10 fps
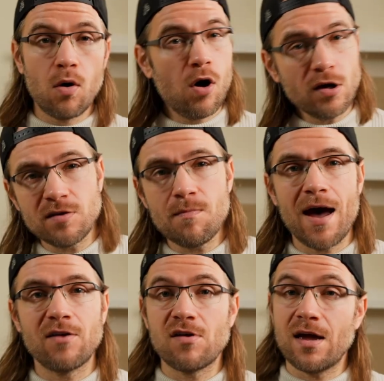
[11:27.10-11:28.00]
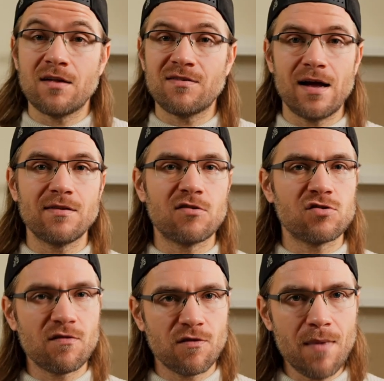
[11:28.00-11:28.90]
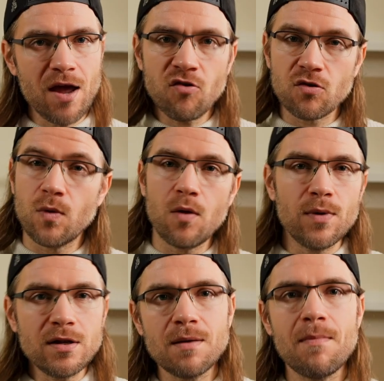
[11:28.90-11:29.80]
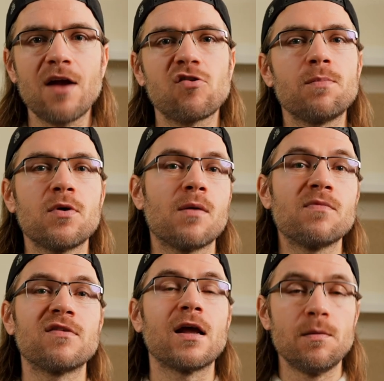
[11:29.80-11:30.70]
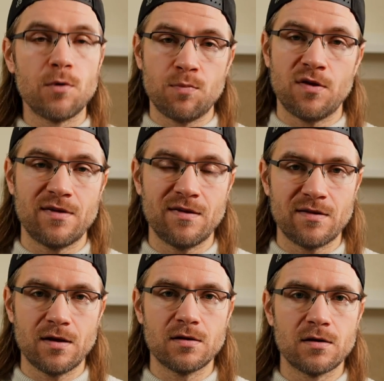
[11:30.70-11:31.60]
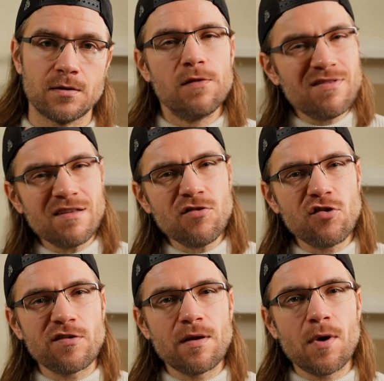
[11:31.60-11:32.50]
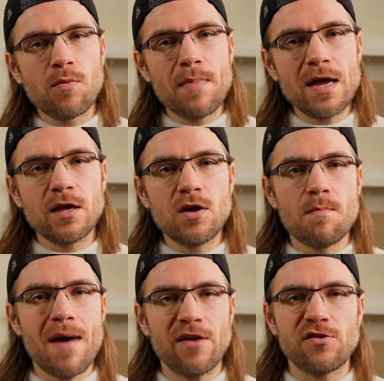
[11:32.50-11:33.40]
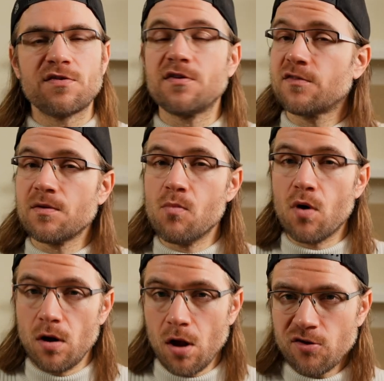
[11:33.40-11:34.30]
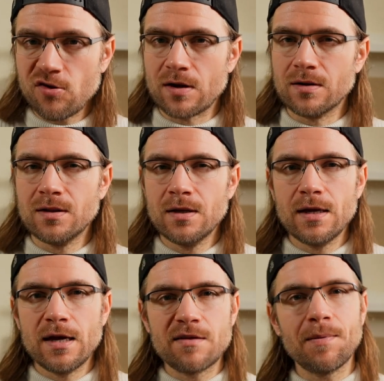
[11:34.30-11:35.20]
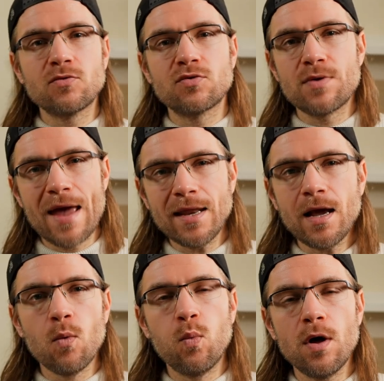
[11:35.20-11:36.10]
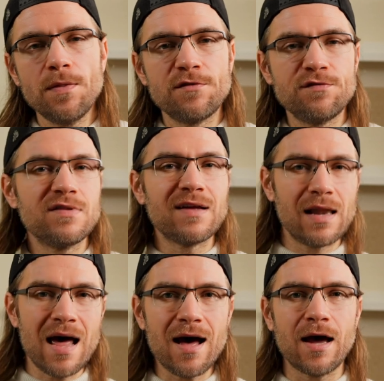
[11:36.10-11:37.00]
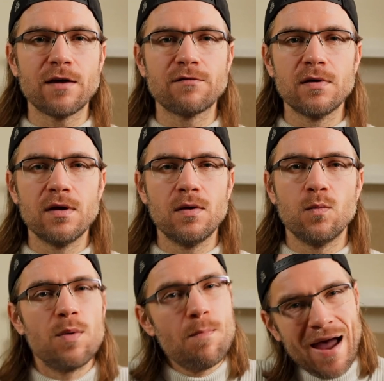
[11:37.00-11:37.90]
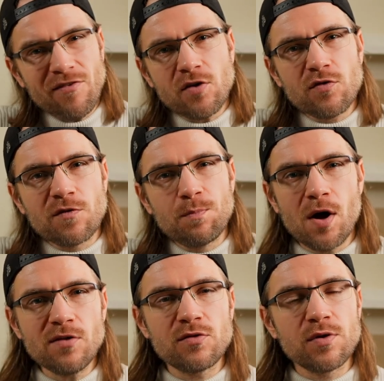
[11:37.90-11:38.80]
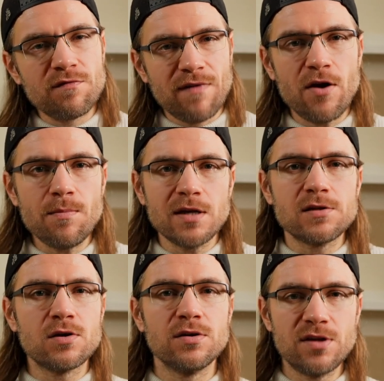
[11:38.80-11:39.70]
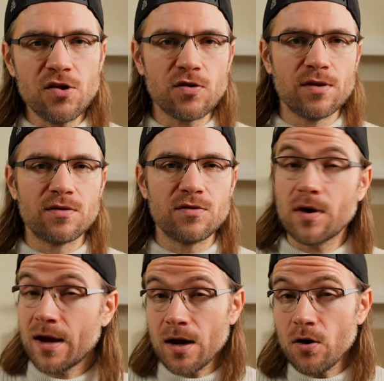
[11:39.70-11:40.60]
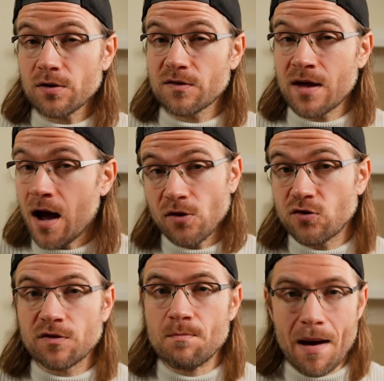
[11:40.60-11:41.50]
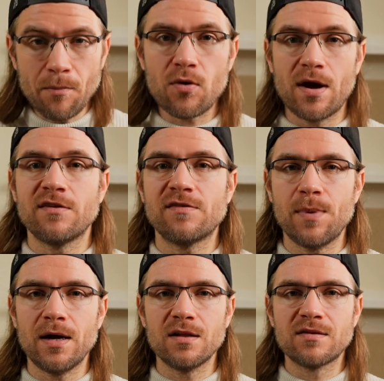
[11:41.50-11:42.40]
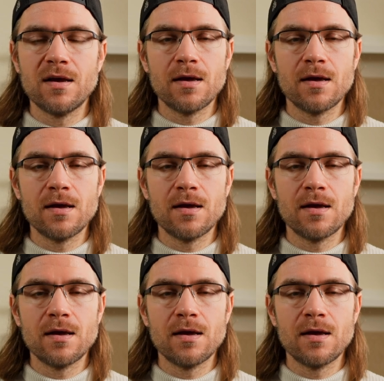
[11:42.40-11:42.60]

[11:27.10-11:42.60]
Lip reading: Autumn magic excels at transformation, while winter magic becomes subtle but persistent. This isn't just about making your magic system more logical, it's about creating a world that feels alive. When magic responds to environmental conditions, your characters can't just memorize spells.